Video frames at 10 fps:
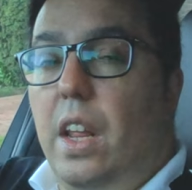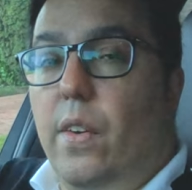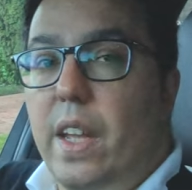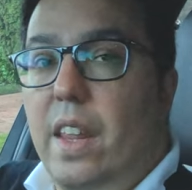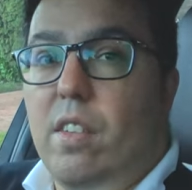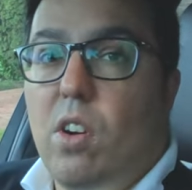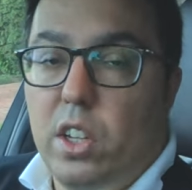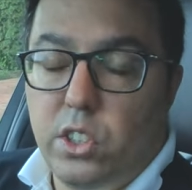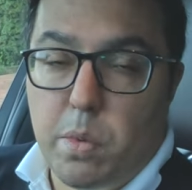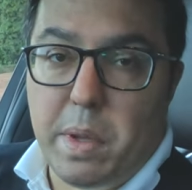Now, again, there
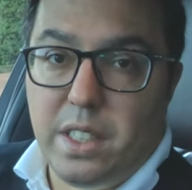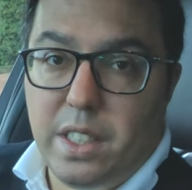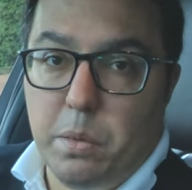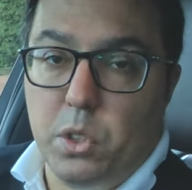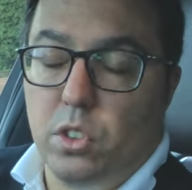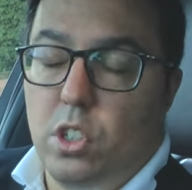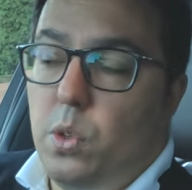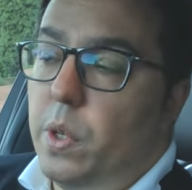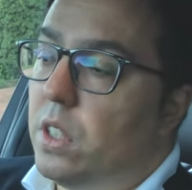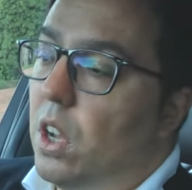are some exceptions. The
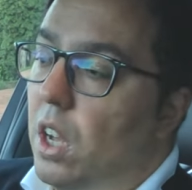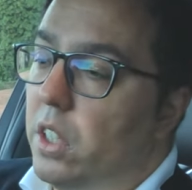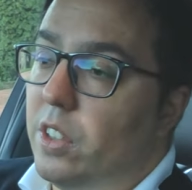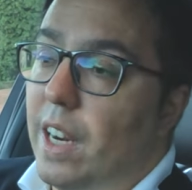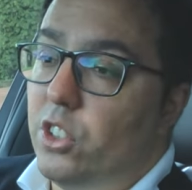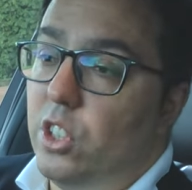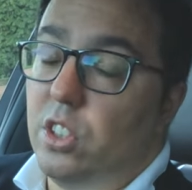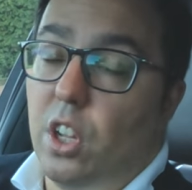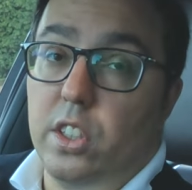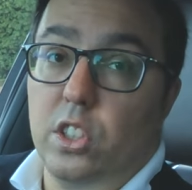newest cars are actually
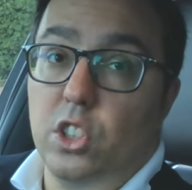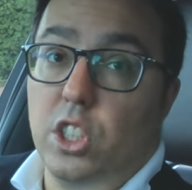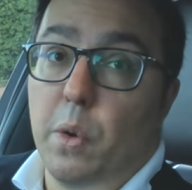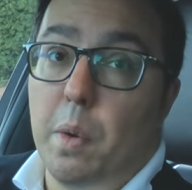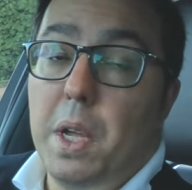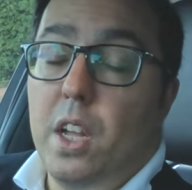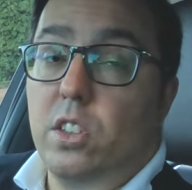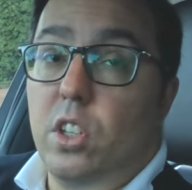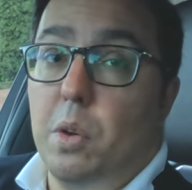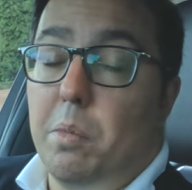starting to show up
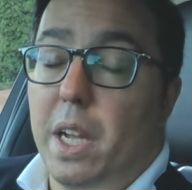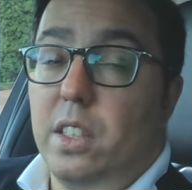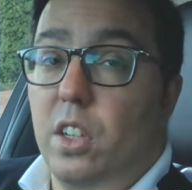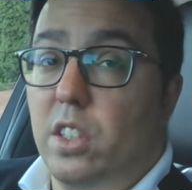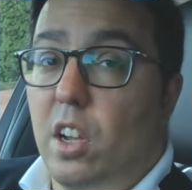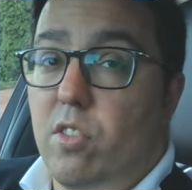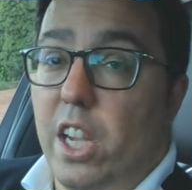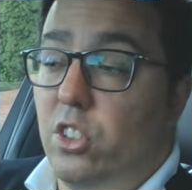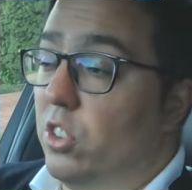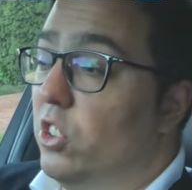turn by turn
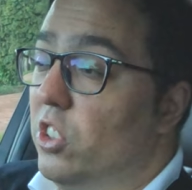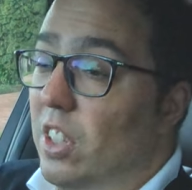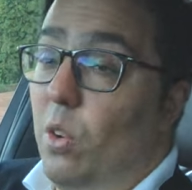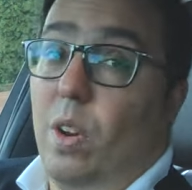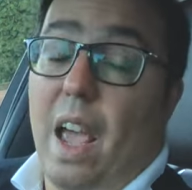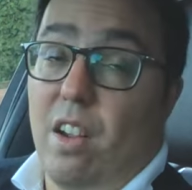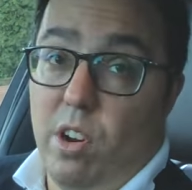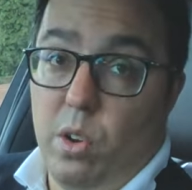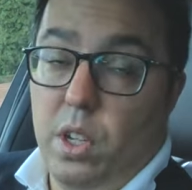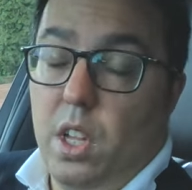directions, so just a little
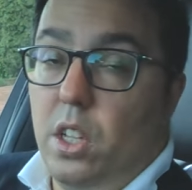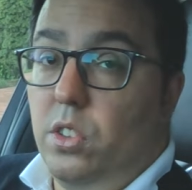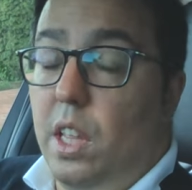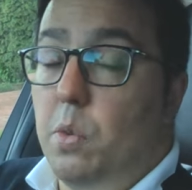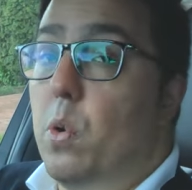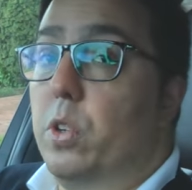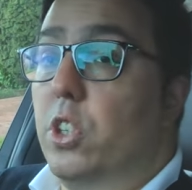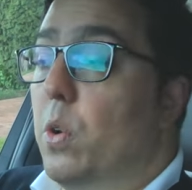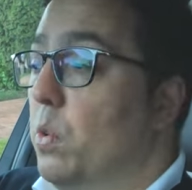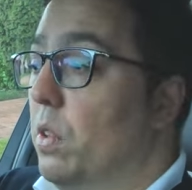arrow. So they won't
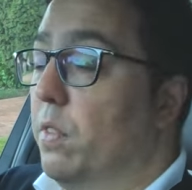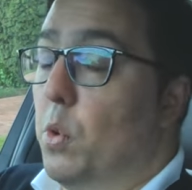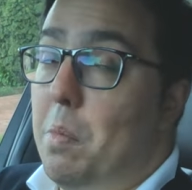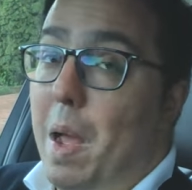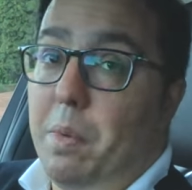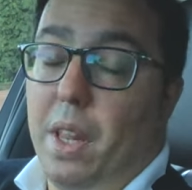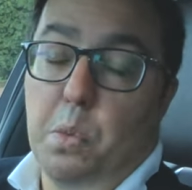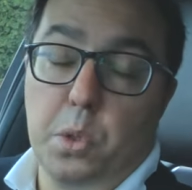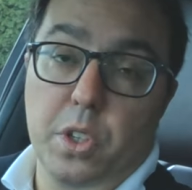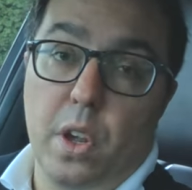show you the full map, but they
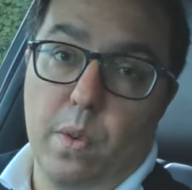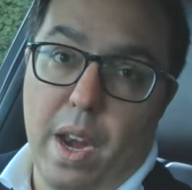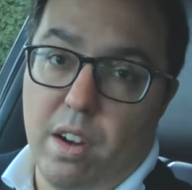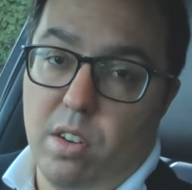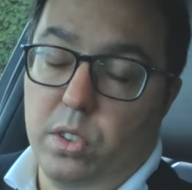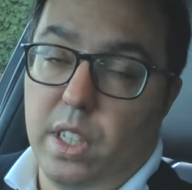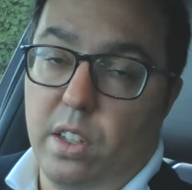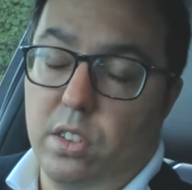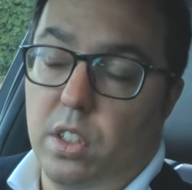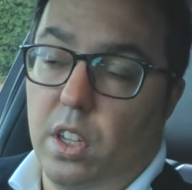will show you an arrow
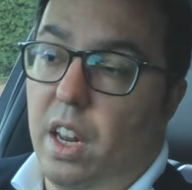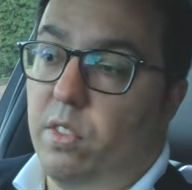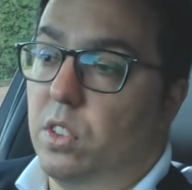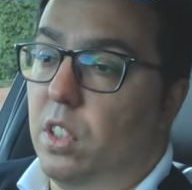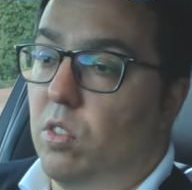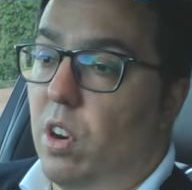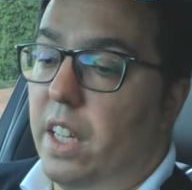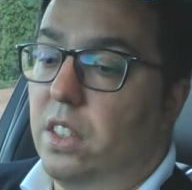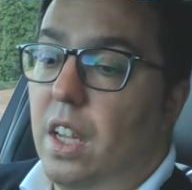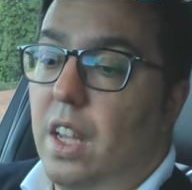telling you to turn left or turn right.